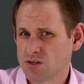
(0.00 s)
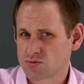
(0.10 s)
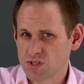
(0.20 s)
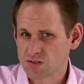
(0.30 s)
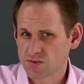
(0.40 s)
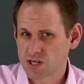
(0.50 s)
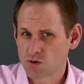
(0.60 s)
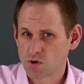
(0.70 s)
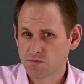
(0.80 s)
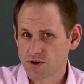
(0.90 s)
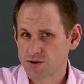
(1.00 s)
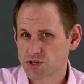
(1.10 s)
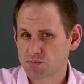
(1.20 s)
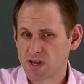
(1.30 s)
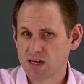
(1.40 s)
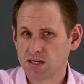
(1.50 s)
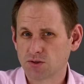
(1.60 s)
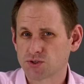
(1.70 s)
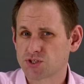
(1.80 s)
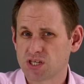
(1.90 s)
So in this video, we'll focus mainly
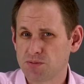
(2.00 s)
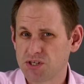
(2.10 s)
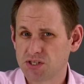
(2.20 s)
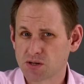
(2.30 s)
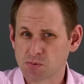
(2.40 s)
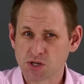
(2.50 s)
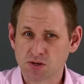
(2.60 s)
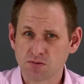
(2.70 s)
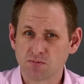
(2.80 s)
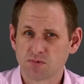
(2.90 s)
on TBW,